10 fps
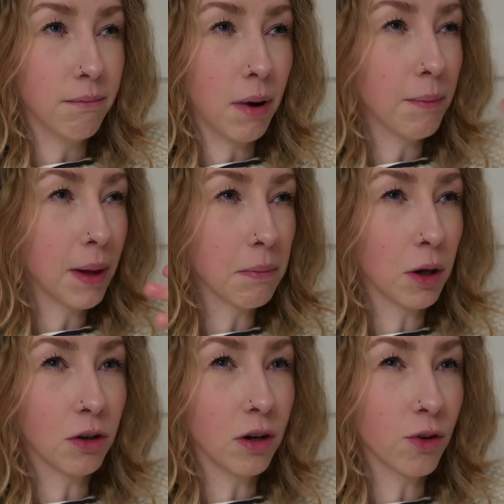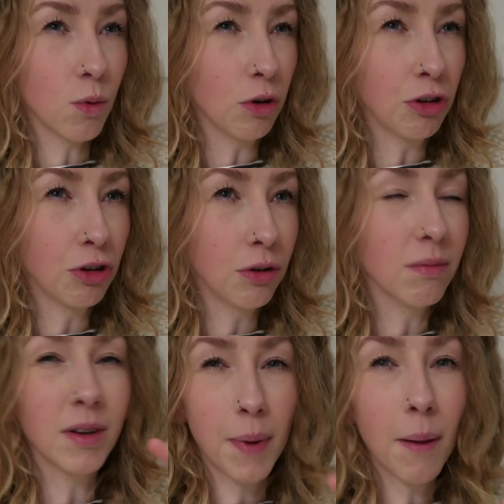pumpkin butternut squash,
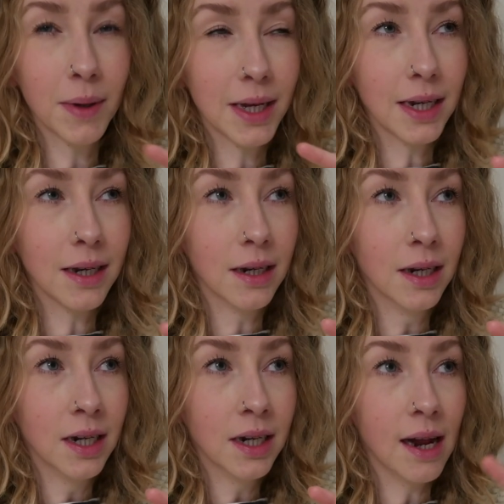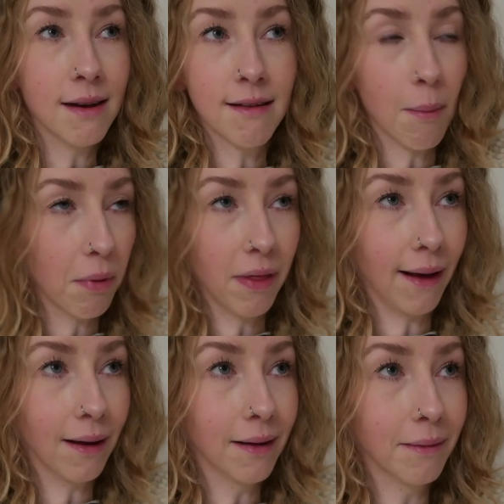pumpkin and
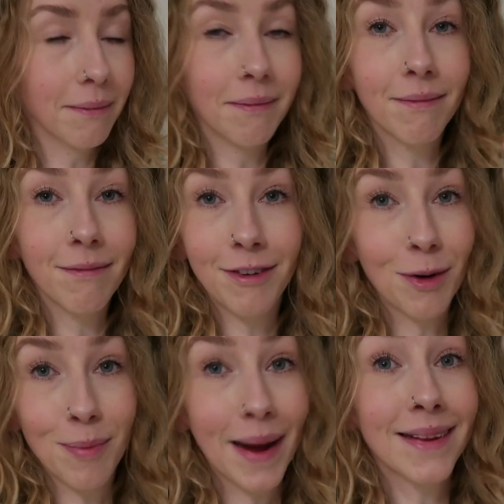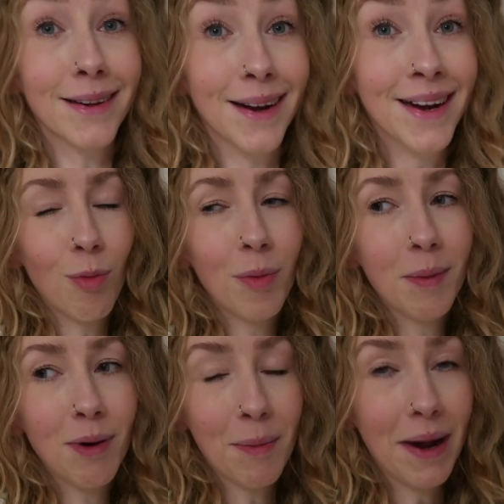something filled pasta. I'll
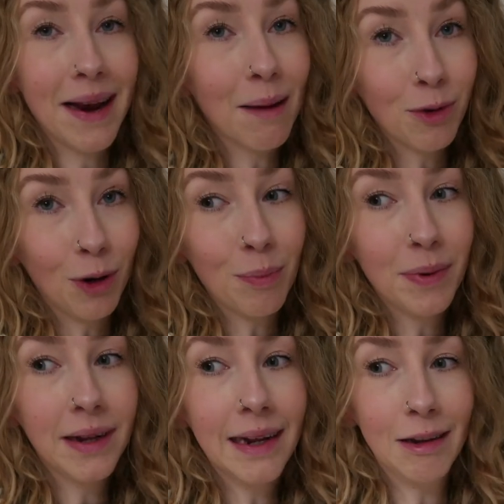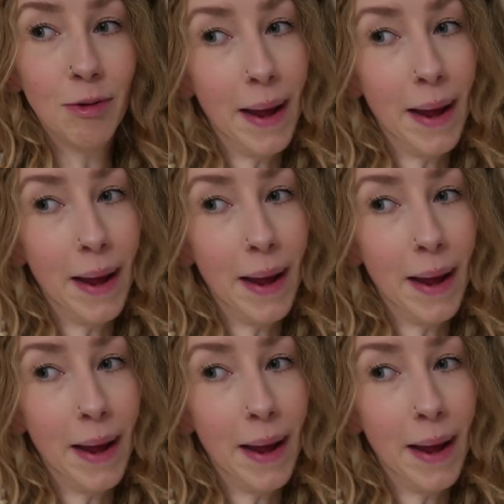probably bring my laptop into